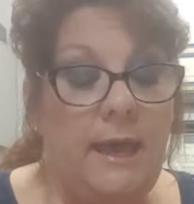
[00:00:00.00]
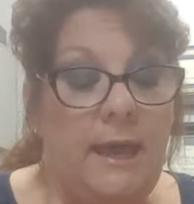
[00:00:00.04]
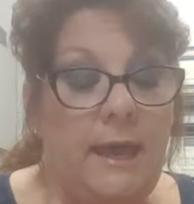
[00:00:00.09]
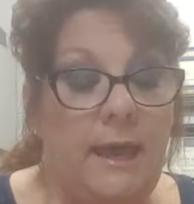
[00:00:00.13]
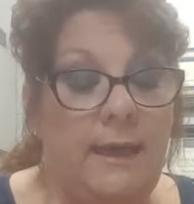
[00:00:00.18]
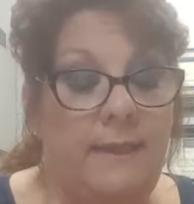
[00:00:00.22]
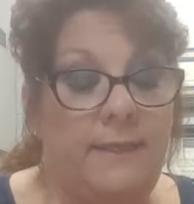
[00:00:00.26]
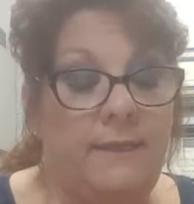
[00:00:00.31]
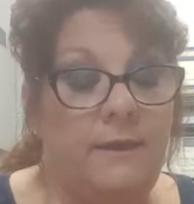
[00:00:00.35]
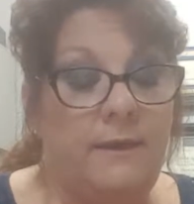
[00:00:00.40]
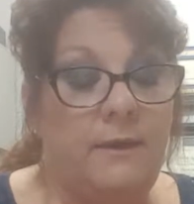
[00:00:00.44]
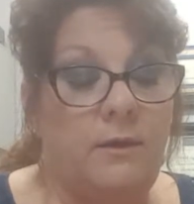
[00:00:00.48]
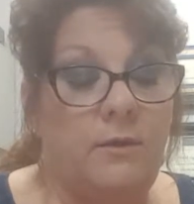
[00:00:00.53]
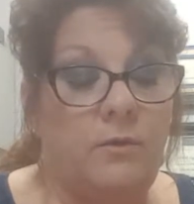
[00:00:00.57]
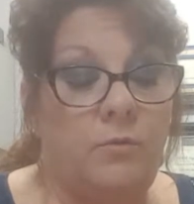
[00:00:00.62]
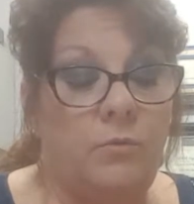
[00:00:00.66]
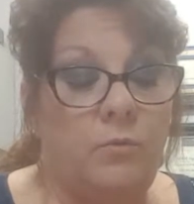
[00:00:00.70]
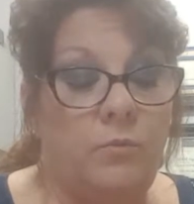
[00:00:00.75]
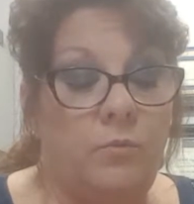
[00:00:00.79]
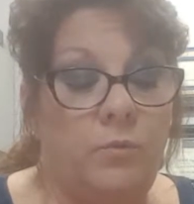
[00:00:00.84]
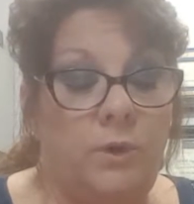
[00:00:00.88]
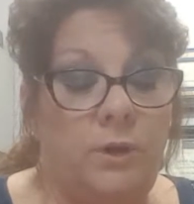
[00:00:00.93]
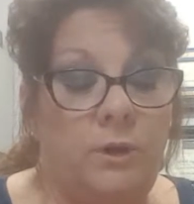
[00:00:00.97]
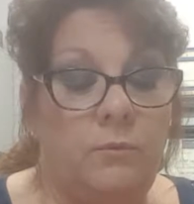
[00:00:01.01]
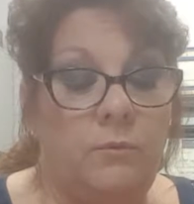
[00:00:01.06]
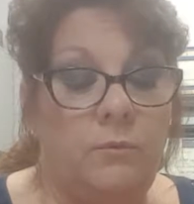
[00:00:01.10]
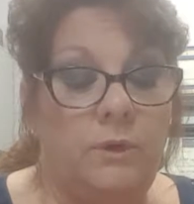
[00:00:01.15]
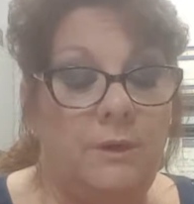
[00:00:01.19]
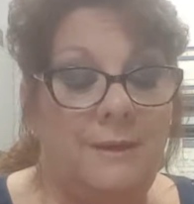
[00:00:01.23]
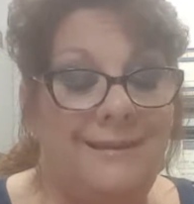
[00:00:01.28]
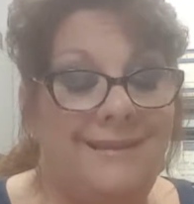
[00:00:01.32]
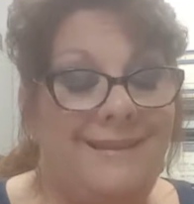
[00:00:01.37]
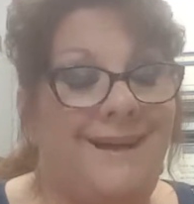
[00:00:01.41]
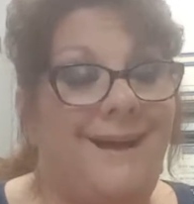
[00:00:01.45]
and then we
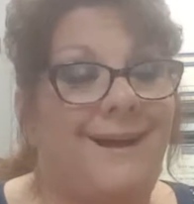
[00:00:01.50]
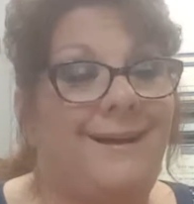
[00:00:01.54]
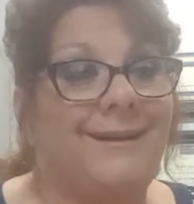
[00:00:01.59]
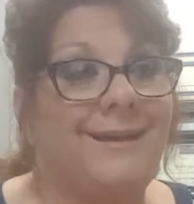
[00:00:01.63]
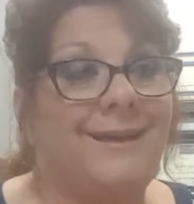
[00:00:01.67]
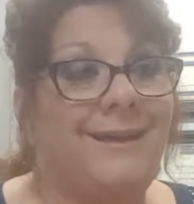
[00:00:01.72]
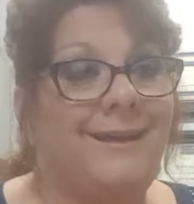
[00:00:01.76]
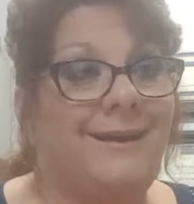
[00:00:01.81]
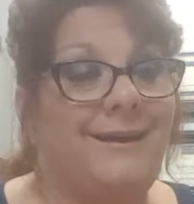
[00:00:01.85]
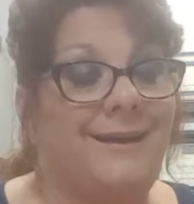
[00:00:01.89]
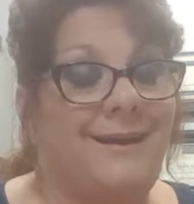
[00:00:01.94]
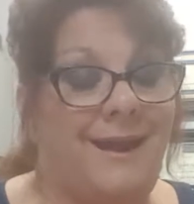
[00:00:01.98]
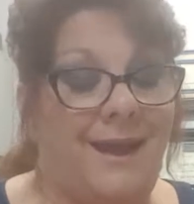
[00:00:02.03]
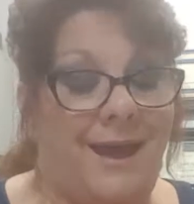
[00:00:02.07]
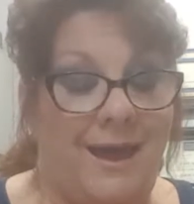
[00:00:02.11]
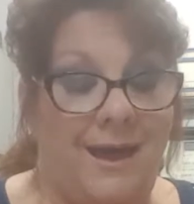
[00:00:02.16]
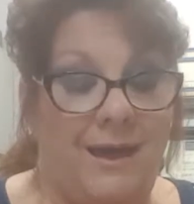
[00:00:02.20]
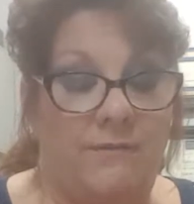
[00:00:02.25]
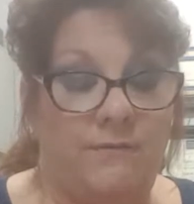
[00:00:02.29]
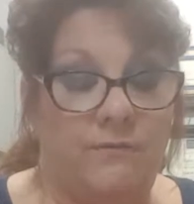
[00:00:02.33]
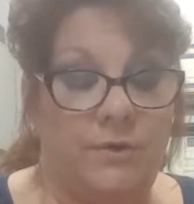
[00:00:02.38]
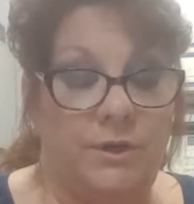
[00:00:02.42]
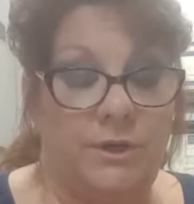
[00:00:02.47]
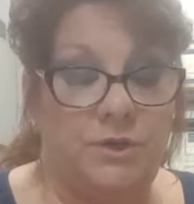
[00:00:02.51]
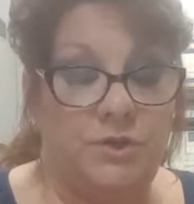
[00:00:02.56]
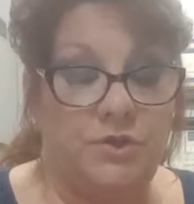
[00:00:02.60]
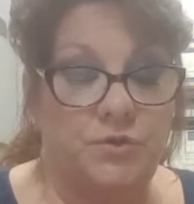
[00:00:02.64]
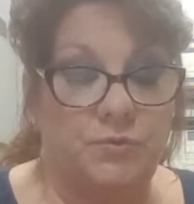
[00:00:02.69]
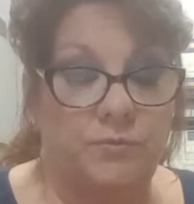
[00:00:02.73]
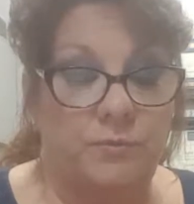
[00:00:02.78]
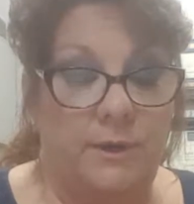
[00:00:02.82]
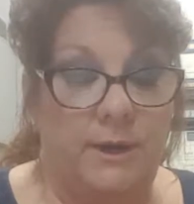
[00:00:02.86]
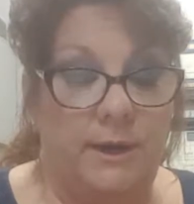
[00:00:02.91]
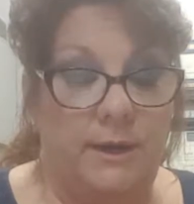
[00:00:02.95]
would lock in an average
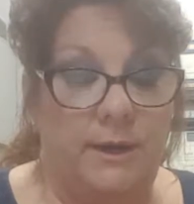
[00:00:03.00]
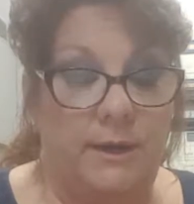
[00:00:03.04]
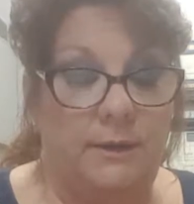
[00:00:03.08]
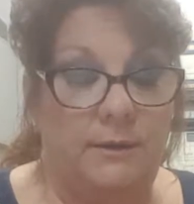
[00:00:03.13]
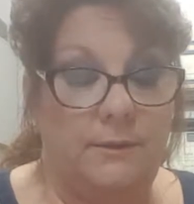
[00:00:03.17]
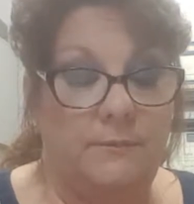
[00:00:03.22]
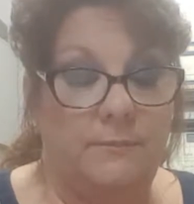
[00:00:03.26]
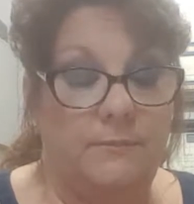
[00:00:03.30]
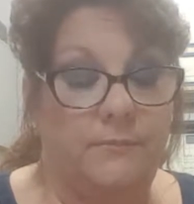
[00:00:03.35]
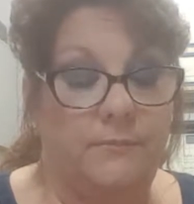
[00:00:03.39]
rate.